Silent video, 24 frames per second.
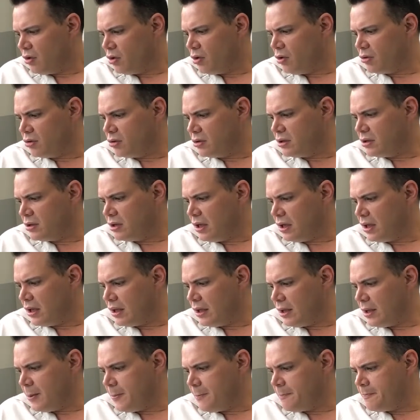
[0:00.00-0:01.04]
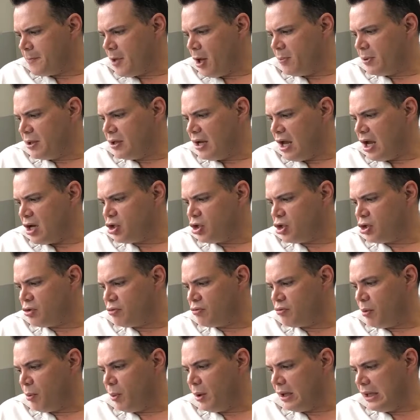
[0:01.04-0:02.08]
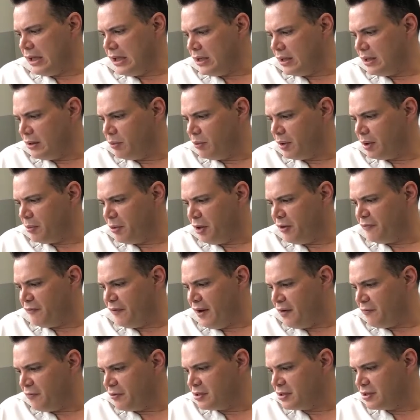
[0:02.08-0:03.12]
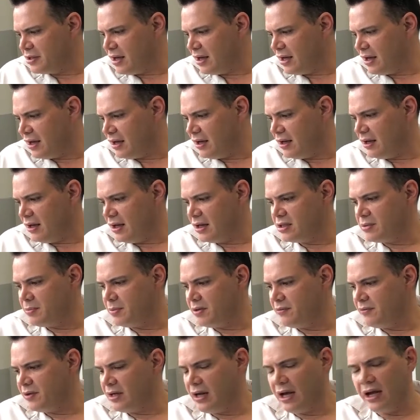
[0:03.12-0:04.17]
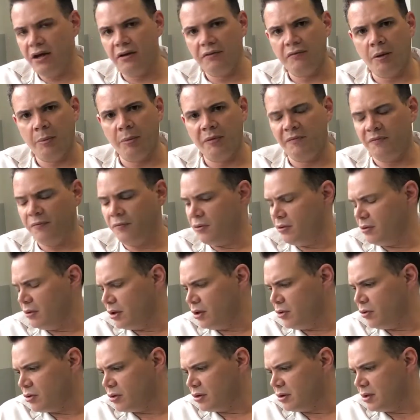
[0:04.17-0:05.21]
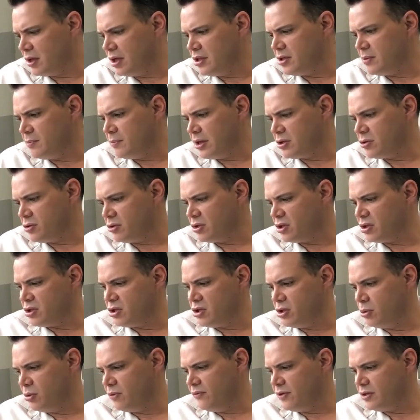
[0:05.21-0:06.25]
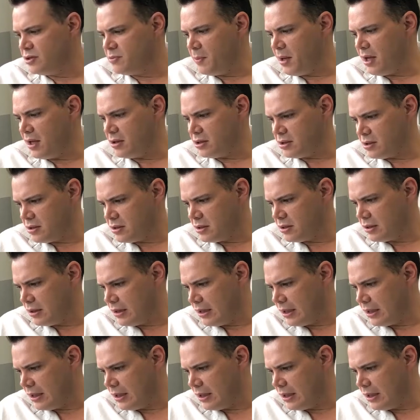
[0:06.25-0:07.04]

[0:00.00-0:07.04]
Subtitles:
Got hoping Nash Rawilla, one of my favourites, has a bit of a day. I've got decent bets on 2 of his mounts.